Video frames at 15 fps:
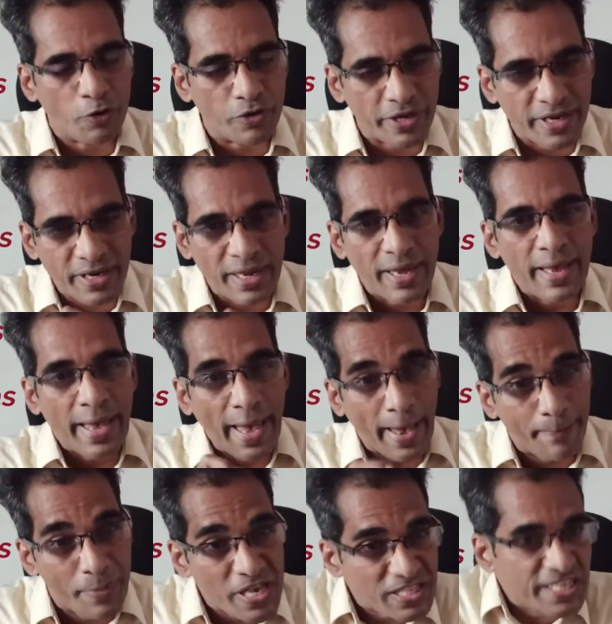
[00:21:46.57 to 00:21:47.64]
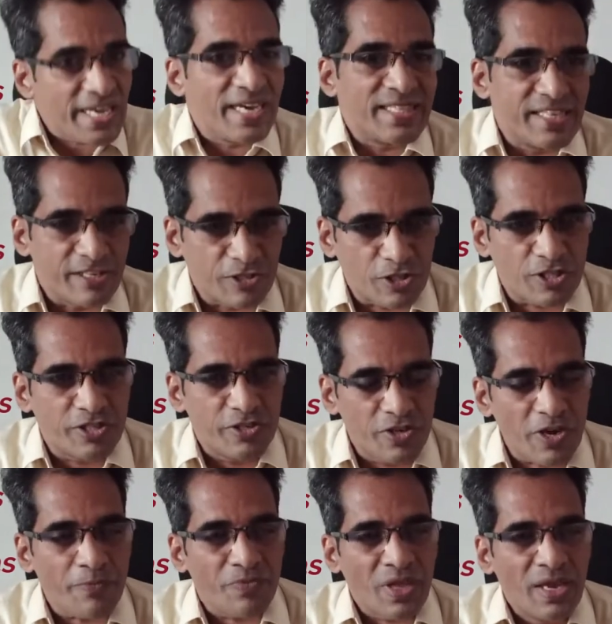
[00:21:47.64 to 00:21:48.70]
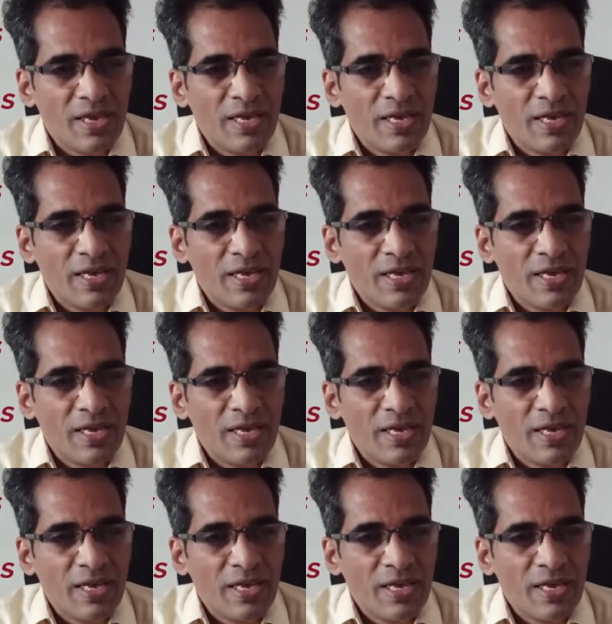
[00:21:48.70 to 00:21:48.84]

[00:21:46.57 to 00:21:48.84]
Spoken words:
good in appeasing others, you know.